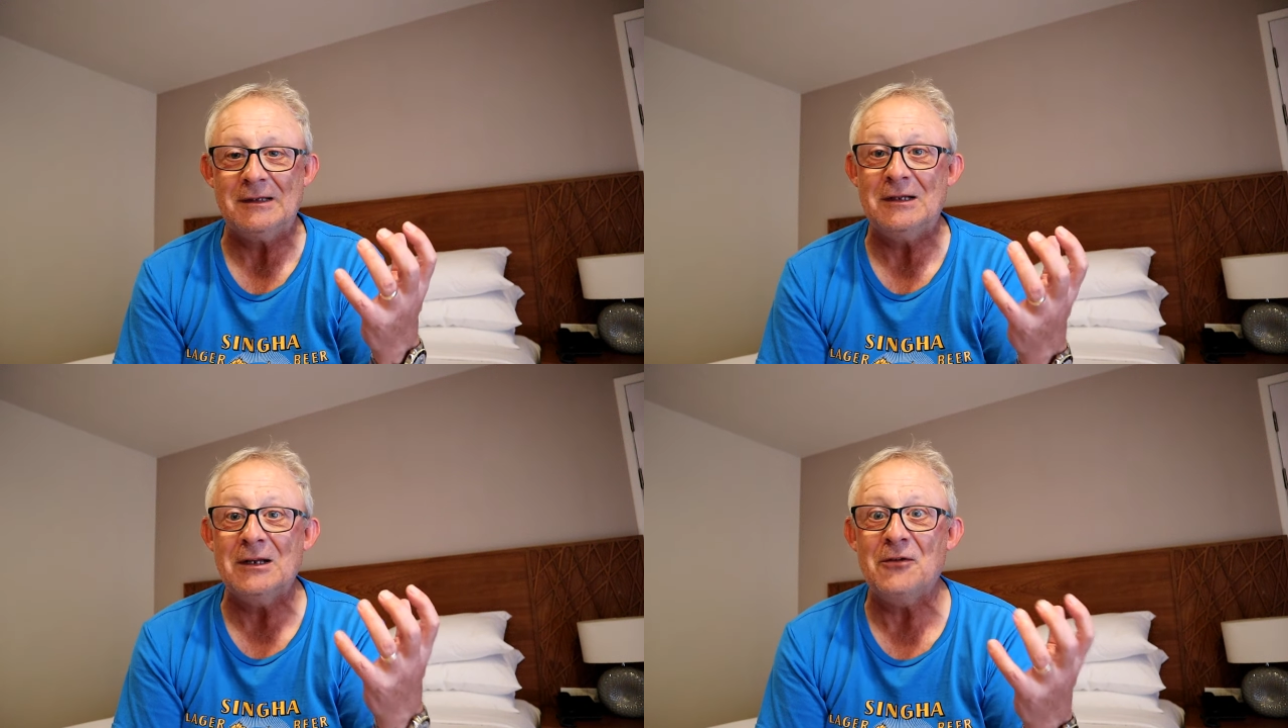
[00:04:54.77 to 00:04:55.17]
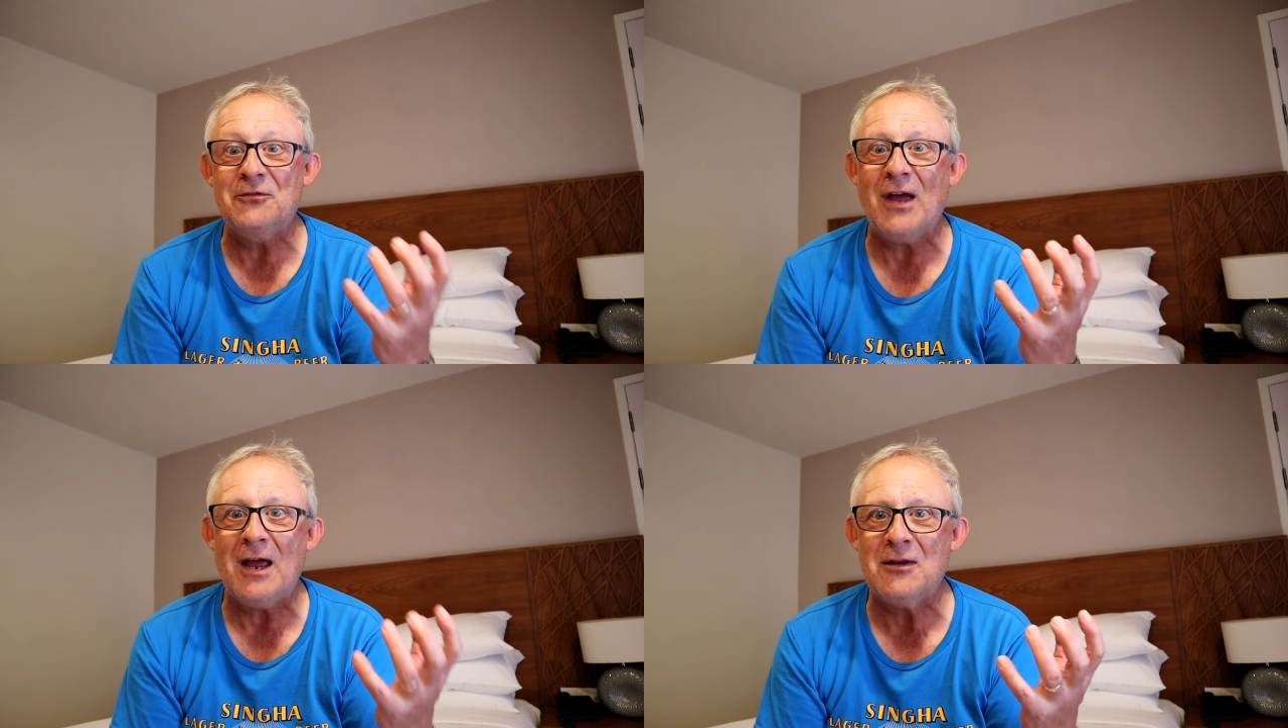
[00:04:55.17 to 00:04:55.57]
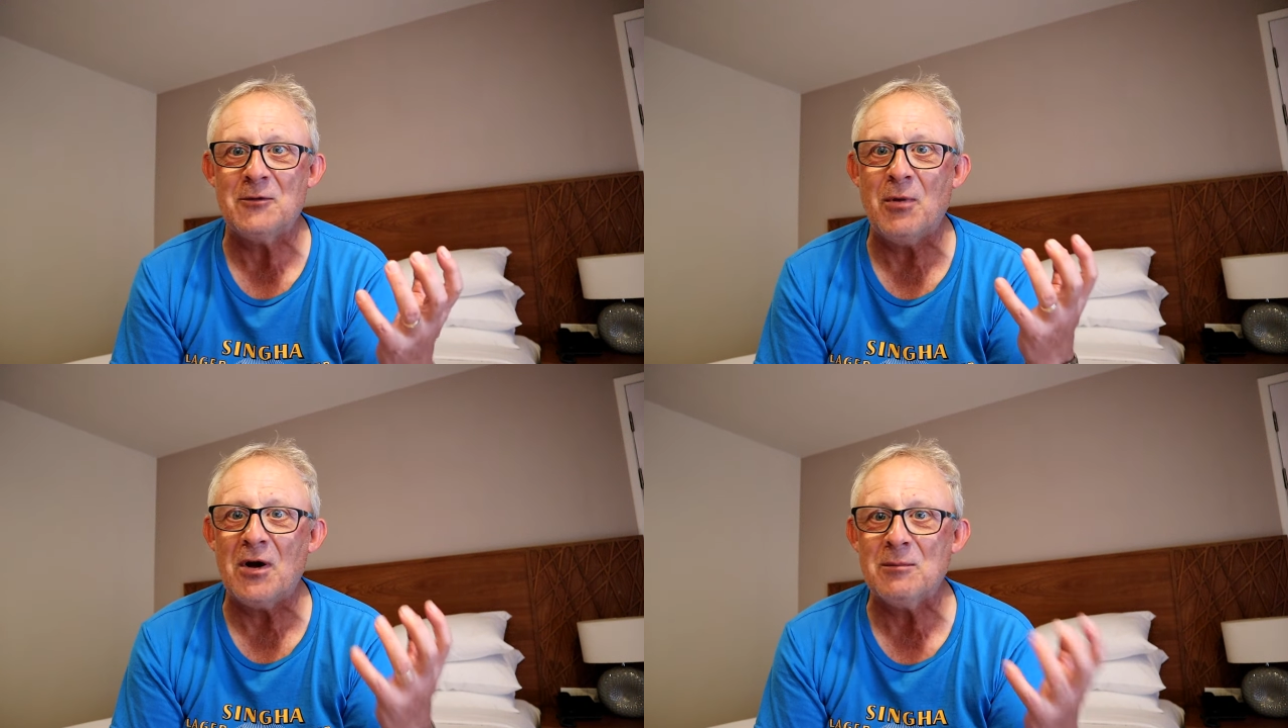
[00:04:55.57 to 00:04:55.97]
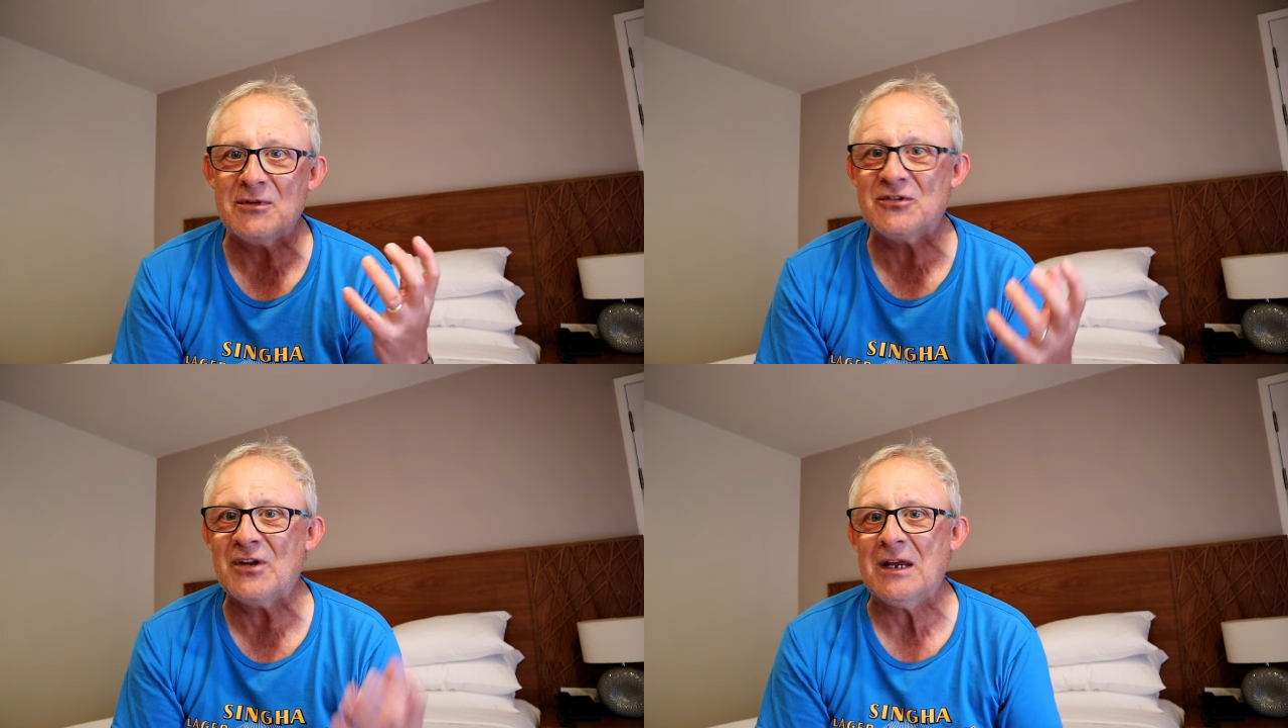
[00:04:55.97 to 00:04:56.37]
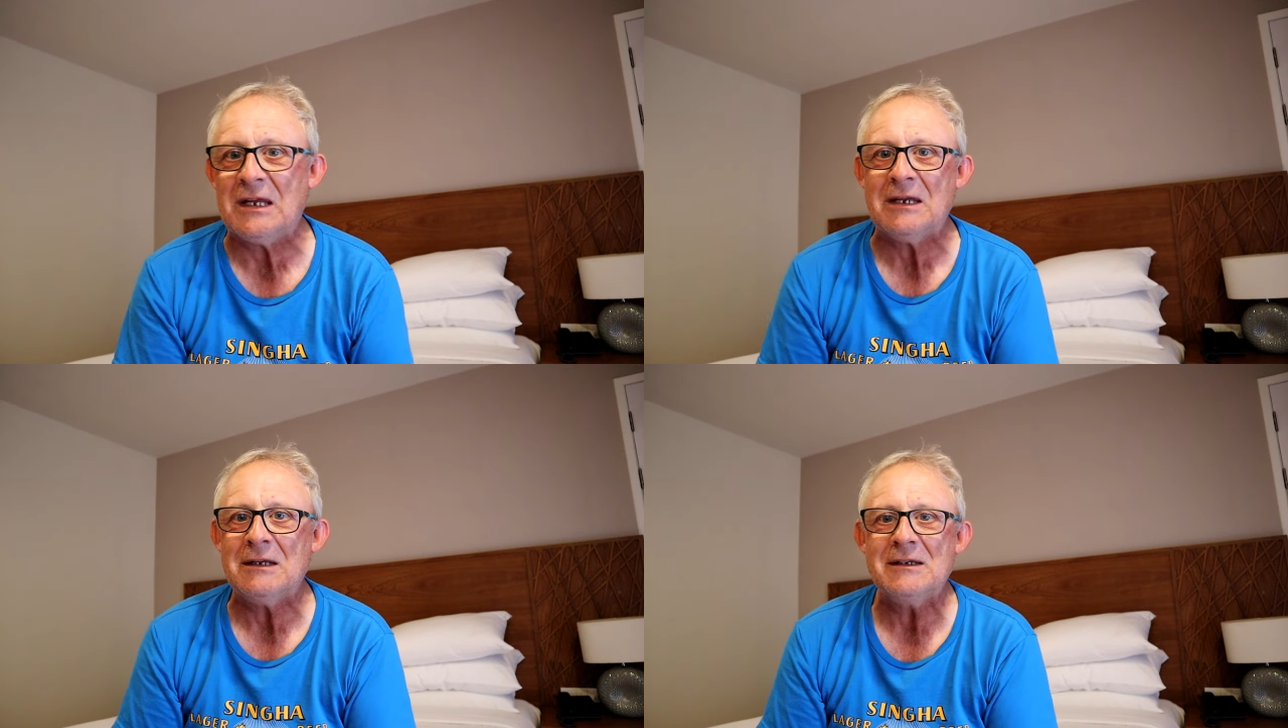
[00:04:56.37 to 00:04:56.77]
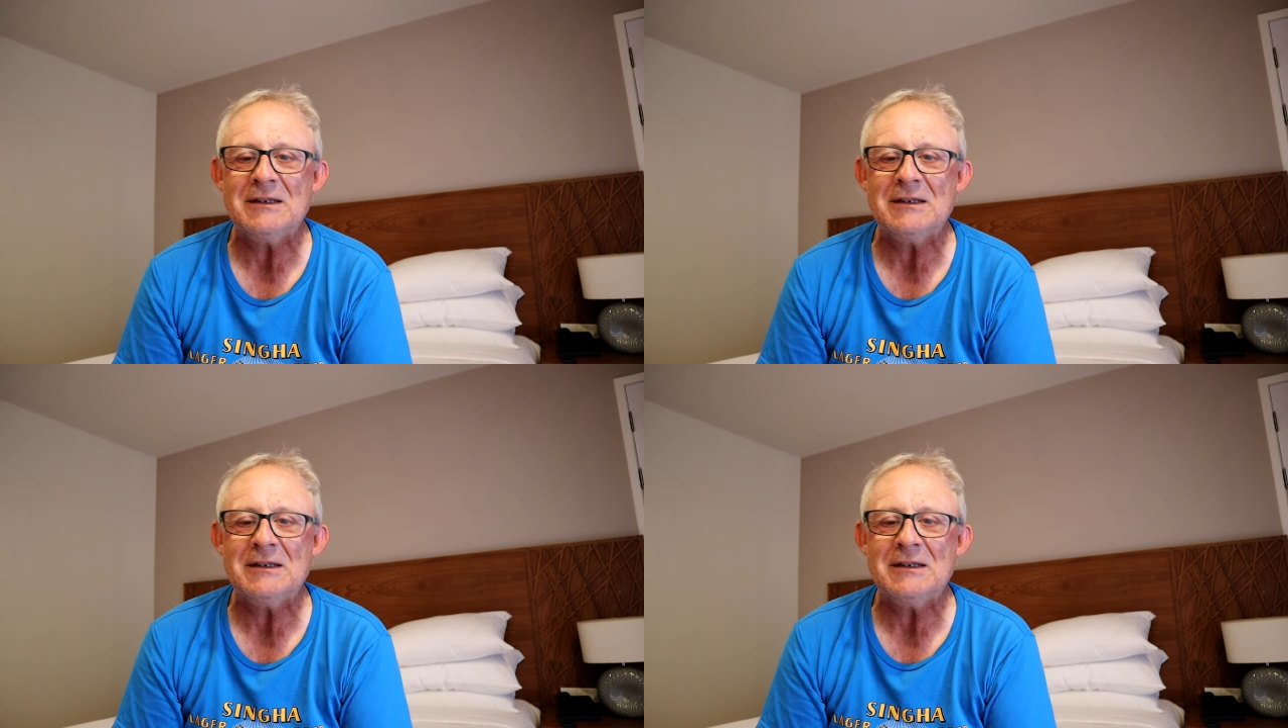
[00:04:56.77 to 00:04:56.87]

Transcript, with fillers: gloved hand by mistake